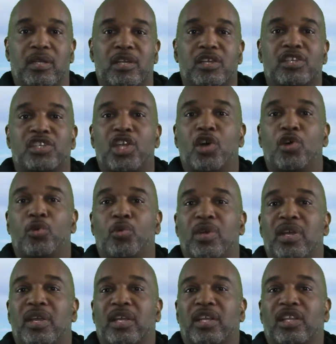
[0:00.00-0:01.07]
So
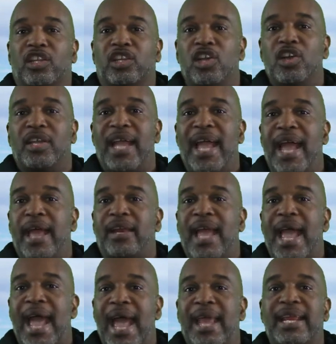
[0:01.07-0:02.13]
look at
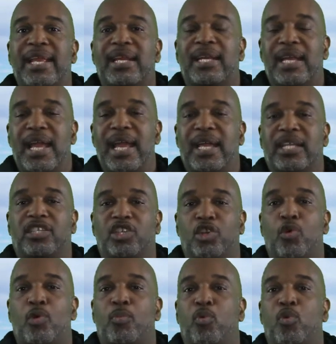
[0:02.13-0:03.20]
adding land to
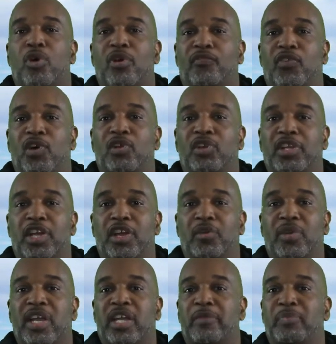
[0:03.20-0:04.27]
your portfolio.
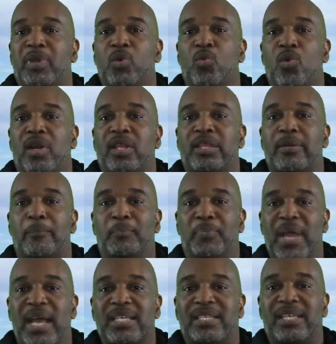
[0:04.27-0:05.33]
It could be one of the
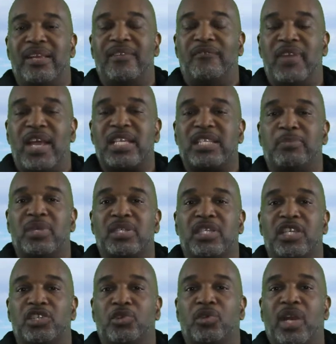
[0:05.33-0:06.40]
best investments
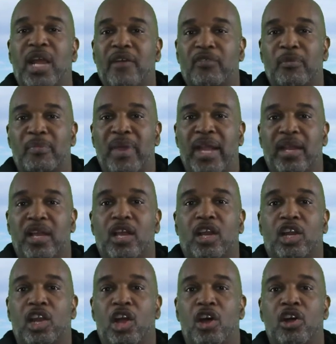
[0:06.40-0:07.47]
that you could ever make
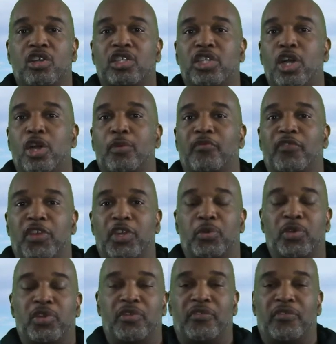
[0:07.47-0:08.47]
long-term for you and your